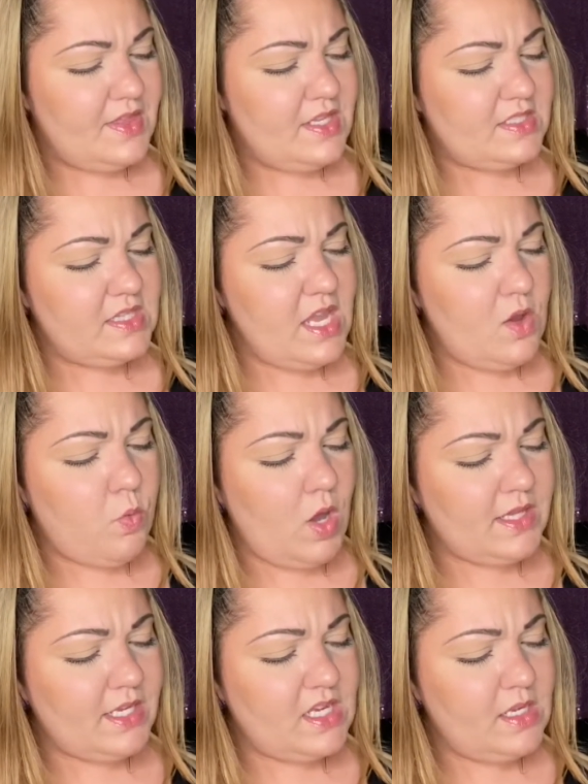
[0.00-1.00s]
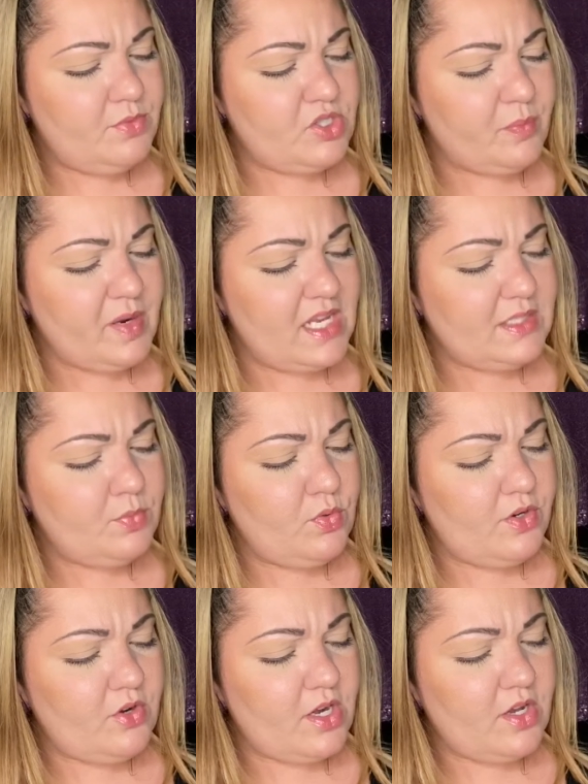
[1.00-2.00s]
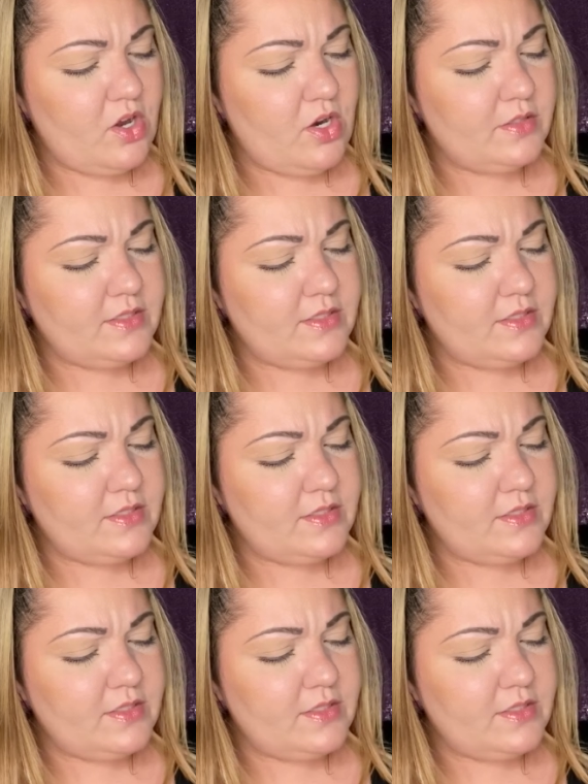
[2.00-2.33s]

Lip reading: sleek wallet keeps your passport, credit cards,